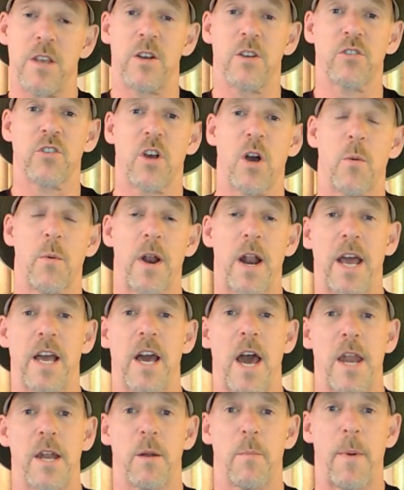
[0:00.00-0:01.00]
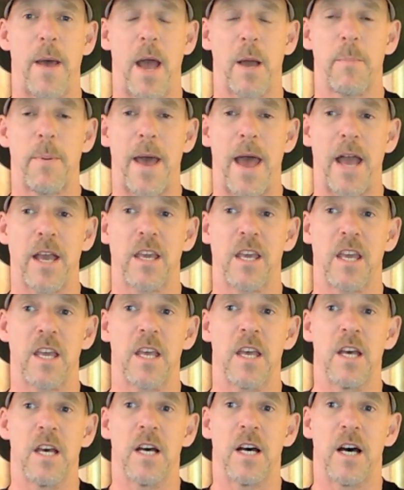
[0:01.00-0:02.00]
years ago when I got into
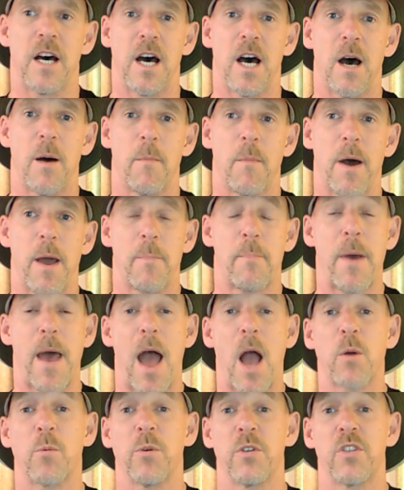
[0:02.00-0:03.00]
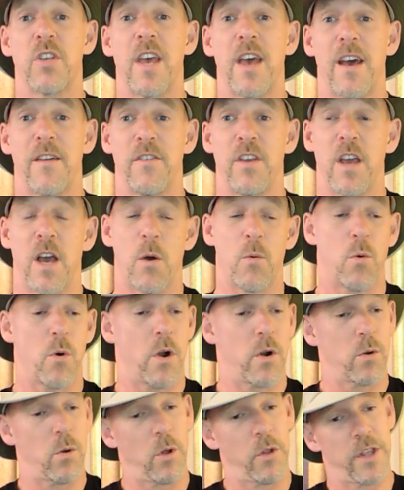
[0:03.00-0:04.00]
backpacking, my pack was heavy. I
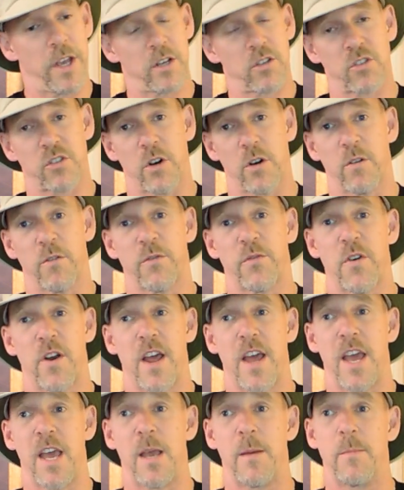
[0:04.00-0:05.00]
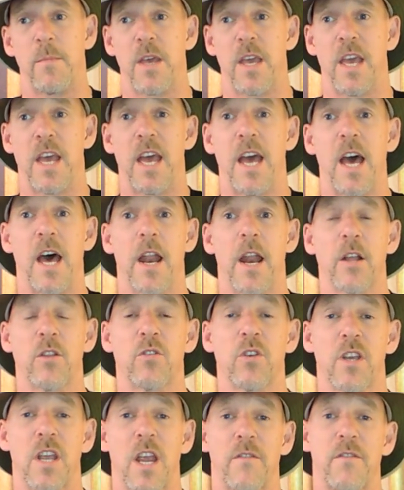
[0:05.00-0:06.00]
wore an old external frame and I
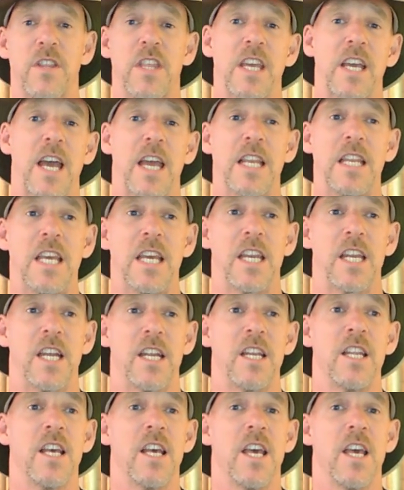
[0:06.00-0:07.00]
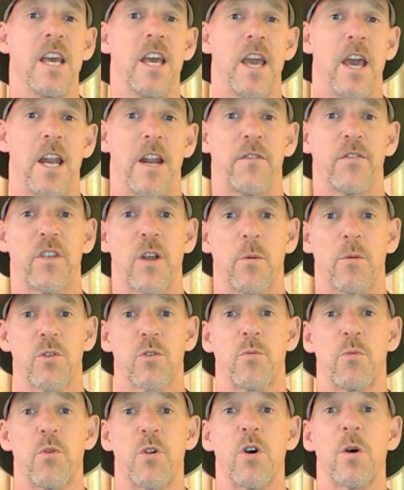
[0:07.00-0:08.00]
took everything I needed, and if there
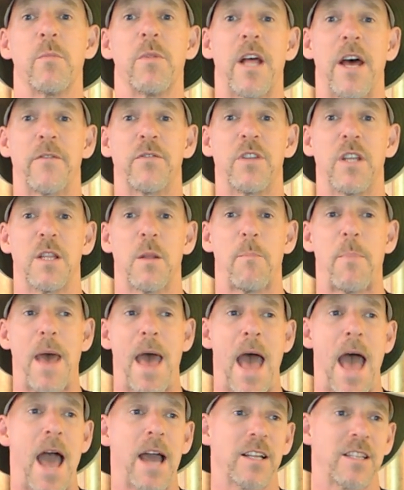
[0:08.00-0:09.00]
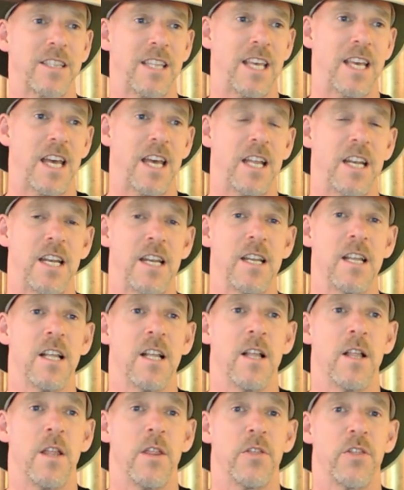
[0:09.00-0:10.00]
was room left in the pack, then
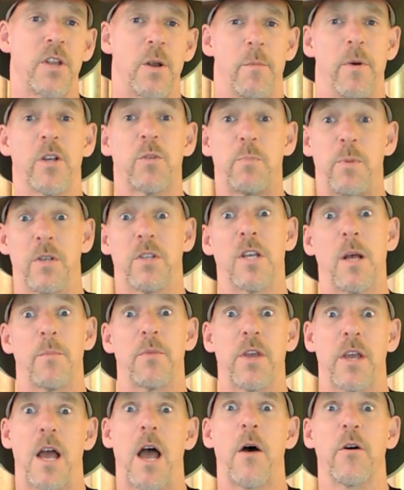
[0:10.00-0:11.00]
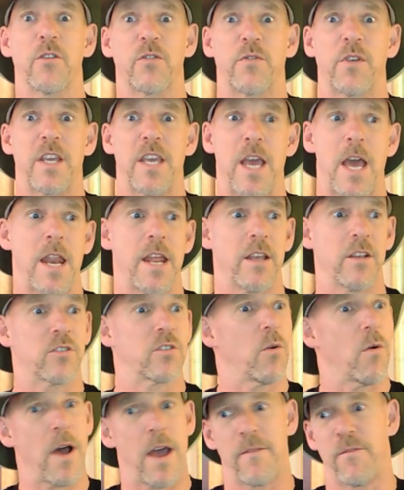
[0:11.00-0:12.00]
there must be something I was forgetting.
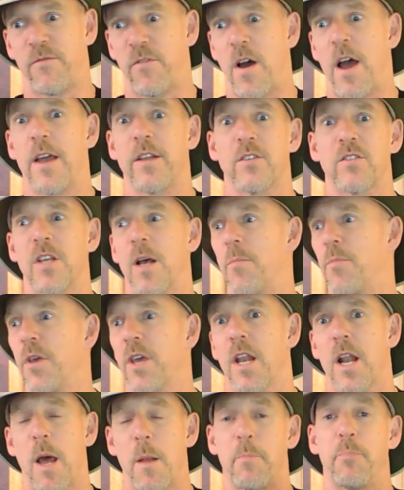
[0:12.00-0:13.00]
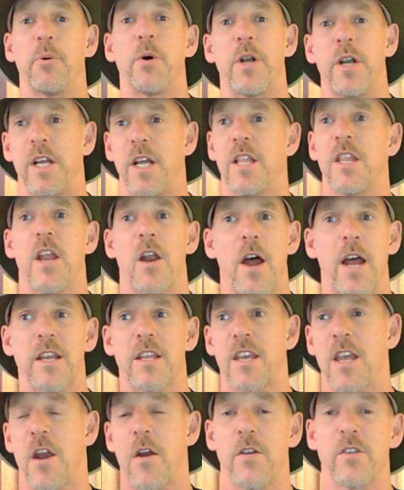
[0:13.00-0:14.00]
So I'd find something and I'd put it in there.
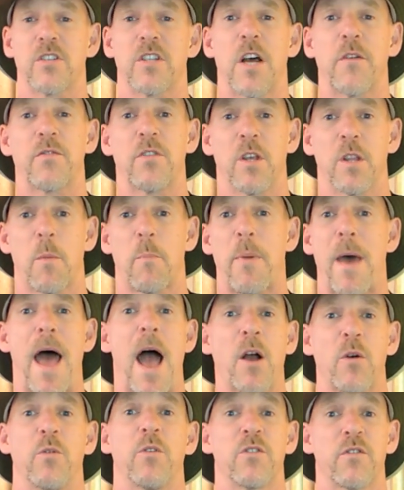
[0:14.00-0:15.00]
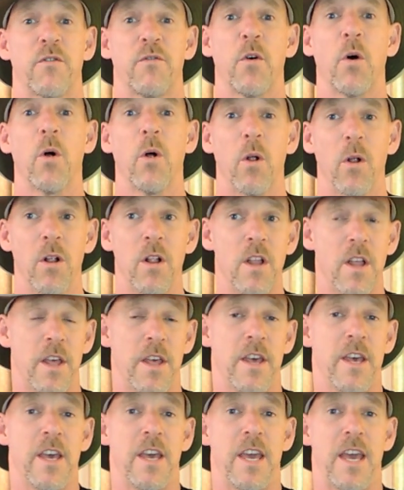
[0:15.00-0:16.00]
I'd carry stuff till the pack was full,
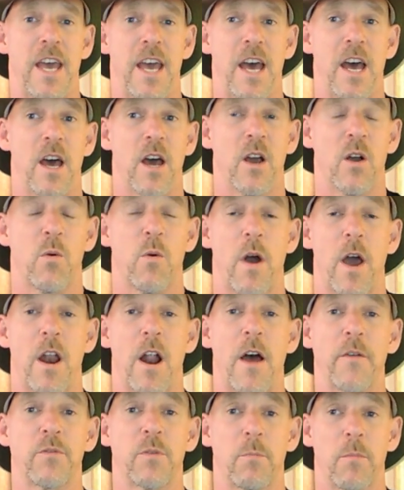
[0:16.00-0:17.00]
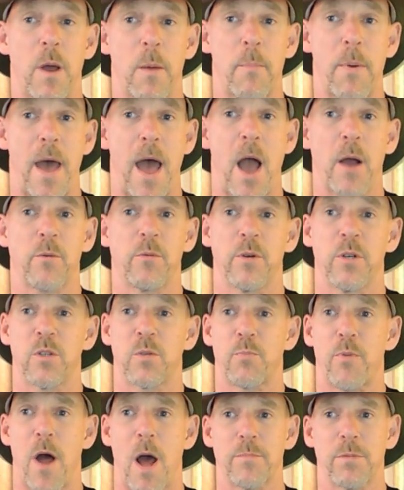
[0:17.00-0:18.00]
and quite often my pack
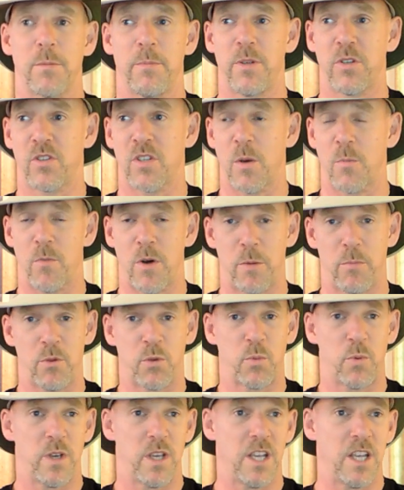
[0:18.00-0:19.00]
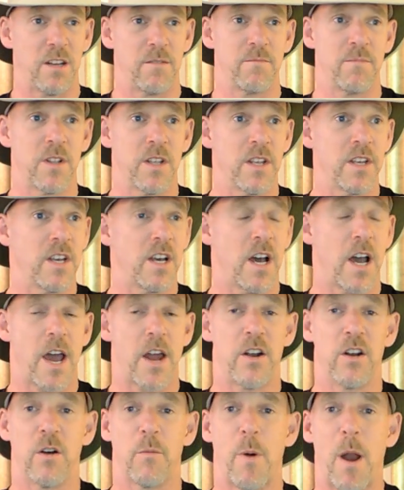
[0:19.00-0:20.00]
was probably somewhere between,
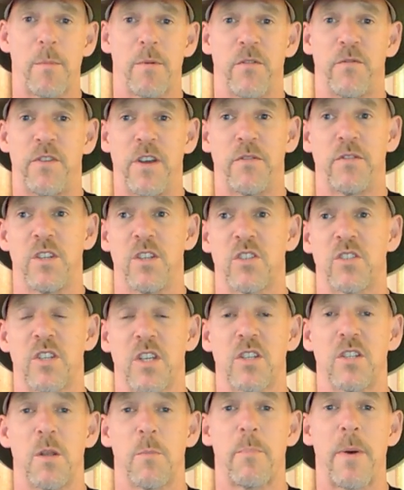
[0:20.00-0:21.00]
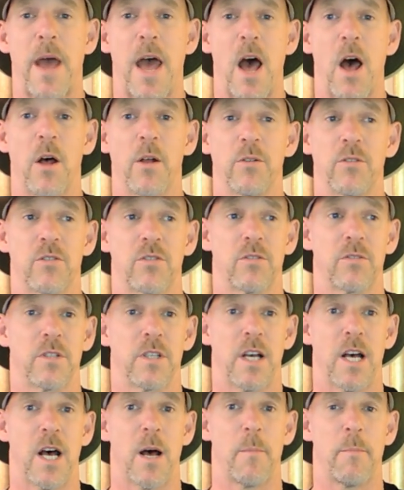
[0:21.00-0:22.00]
I don't know, probably 50, 60 pounds.
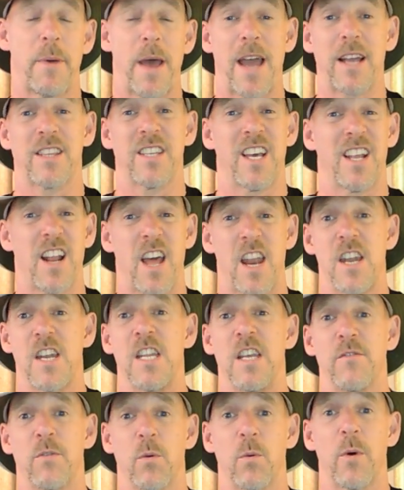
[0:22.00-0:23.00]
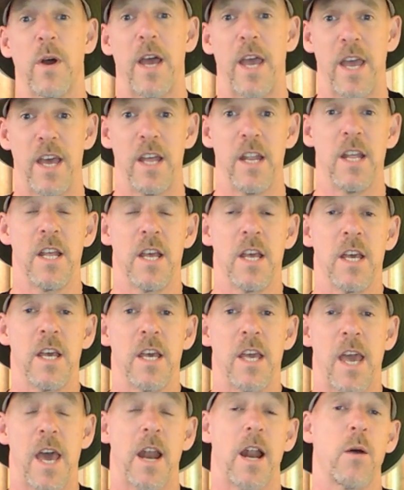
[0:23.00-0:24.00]
Back then I didn't even weigh it.
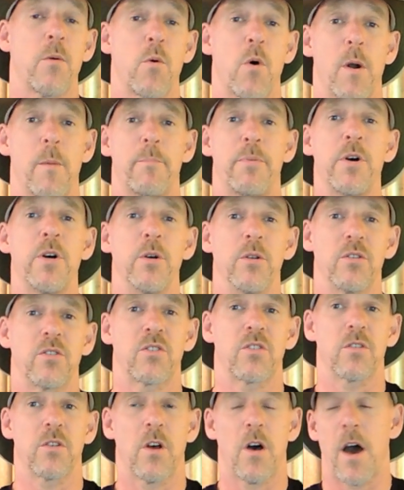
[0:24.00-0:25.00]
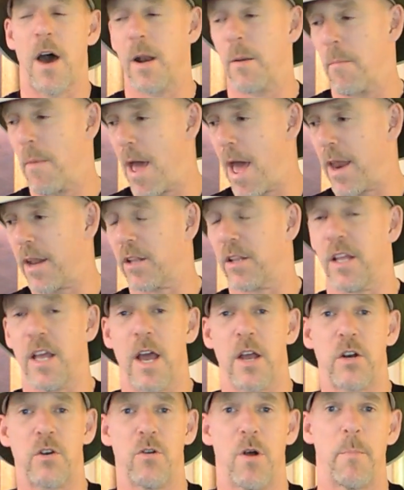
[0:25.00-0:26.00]
And I wore boots automatically.
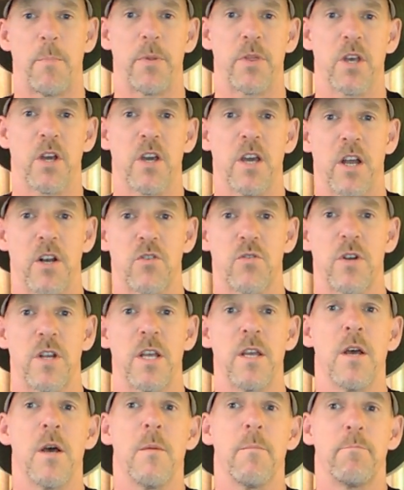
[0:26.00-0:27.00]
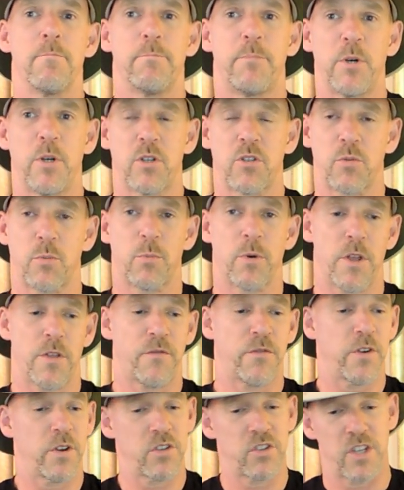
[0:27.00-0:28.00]
I grew up in the country. Boots were the
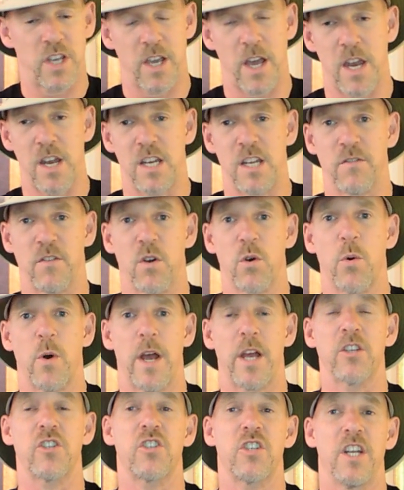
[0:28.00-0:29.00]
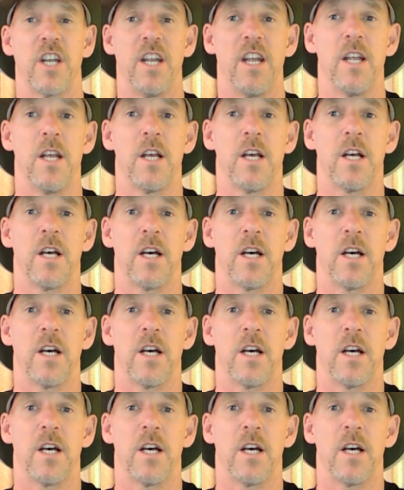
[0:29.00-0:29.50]
first thing. I didn't even question it.